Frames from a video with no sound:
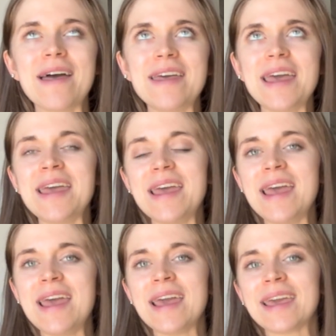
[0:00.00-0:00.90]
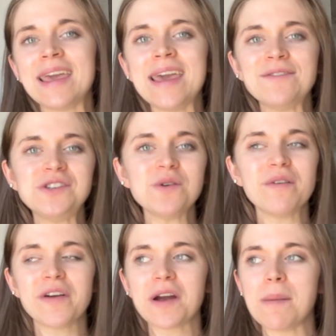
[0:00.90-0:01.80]
it gives you a
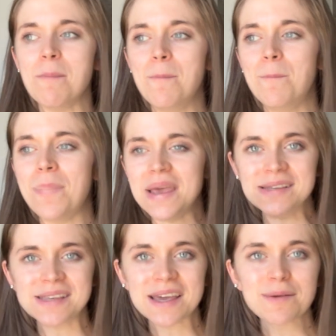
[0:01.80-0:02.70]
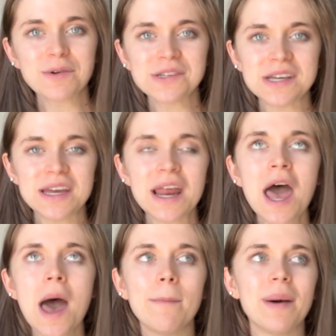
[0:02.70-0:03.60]
very basic routine,
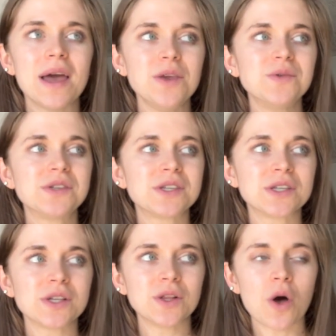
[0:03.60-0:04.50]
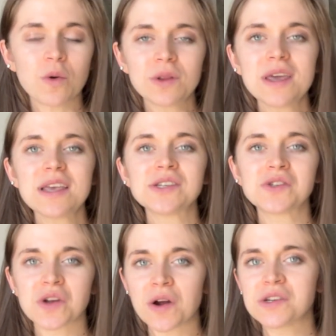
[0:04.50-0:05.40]
but you slowly
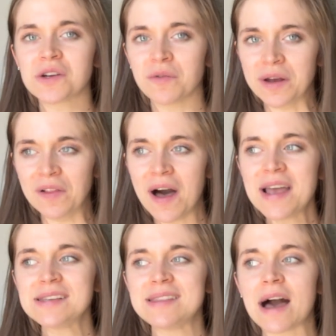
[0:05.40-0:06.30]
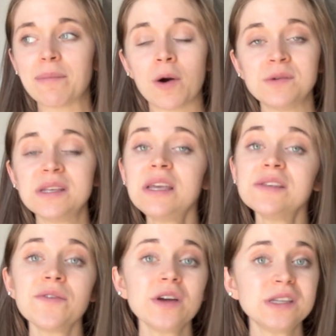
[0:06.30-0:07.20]
start to realize that posing
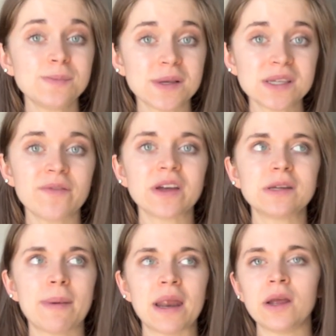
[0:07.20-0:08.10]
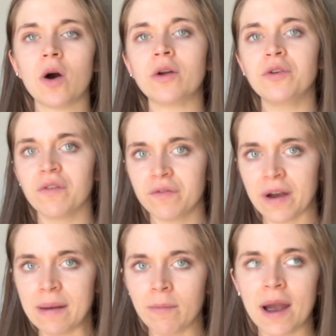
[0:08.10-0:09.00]
is very specific depending on your
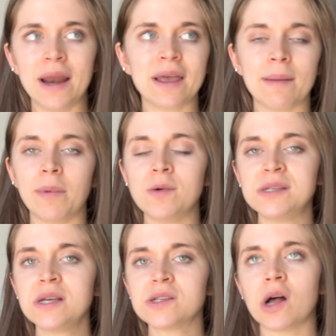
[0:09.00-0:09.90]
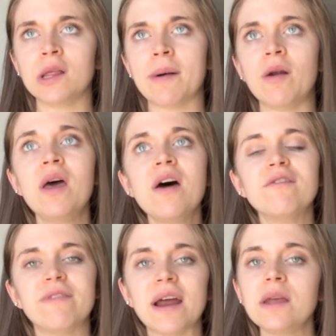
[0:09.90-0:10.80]
frame, right? Again, posing is all about
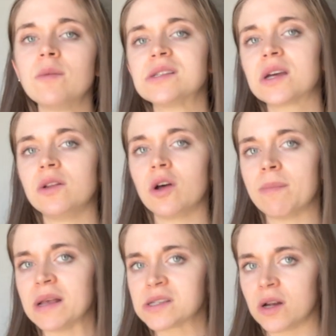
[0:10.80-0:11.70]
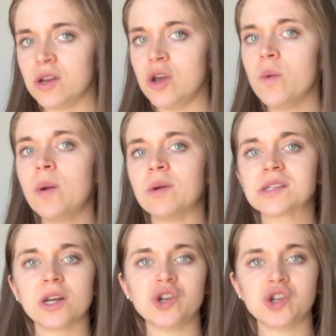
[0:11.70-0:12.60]
finding what's going to look best on you and
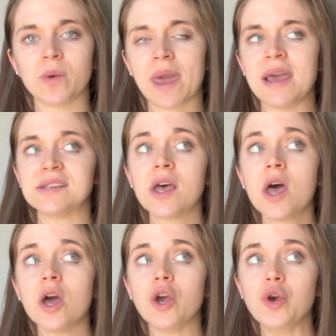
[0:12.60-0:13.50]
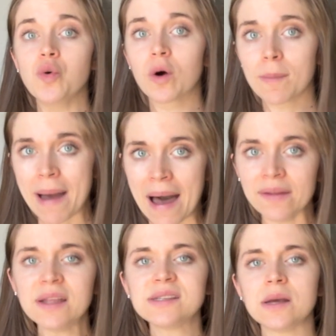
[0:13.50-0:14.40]
what's going to showcase your
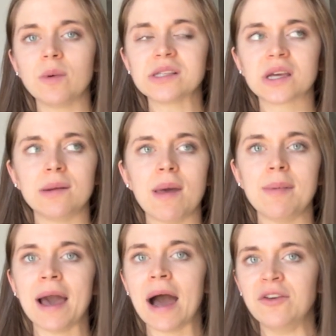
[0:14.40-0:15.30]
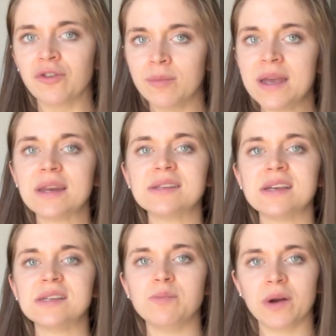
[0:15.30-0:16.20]
balance and what's going to maybe hide your
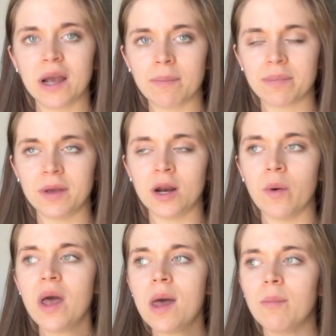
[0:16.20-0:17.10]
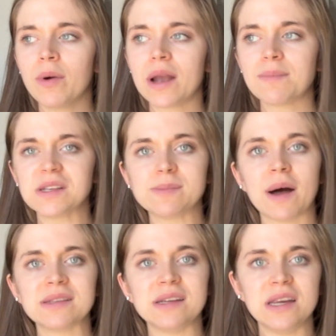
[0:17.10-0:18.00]
weaknesses, bring up the
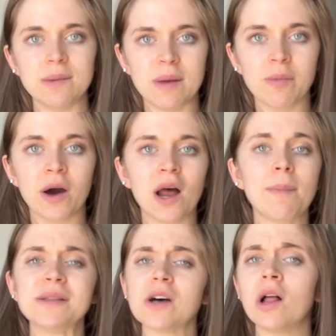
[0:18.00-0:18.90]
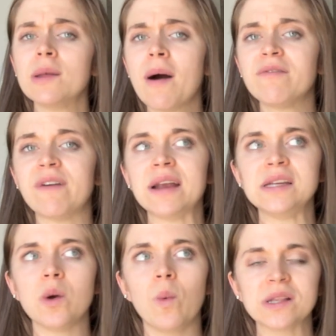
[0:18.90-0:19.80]
spots that need to be brought up. It's all about
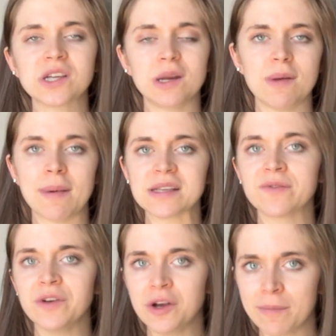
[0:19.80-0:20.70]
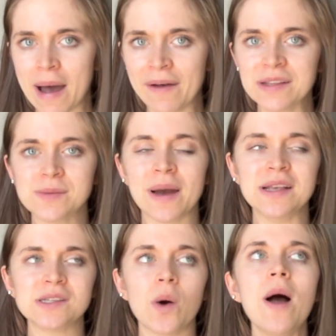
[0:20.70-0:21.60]
finding what's going to be best for your balance,
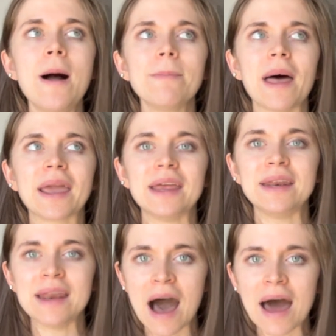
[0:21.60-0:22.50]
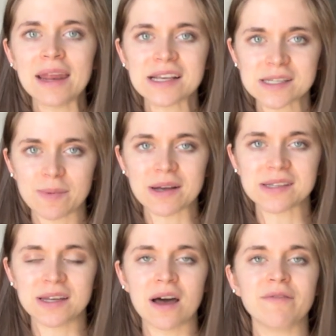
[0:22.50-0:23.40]
right? So I cannot
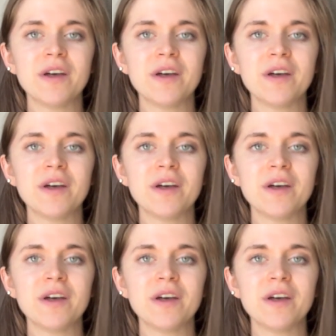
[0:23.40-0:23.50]
express enough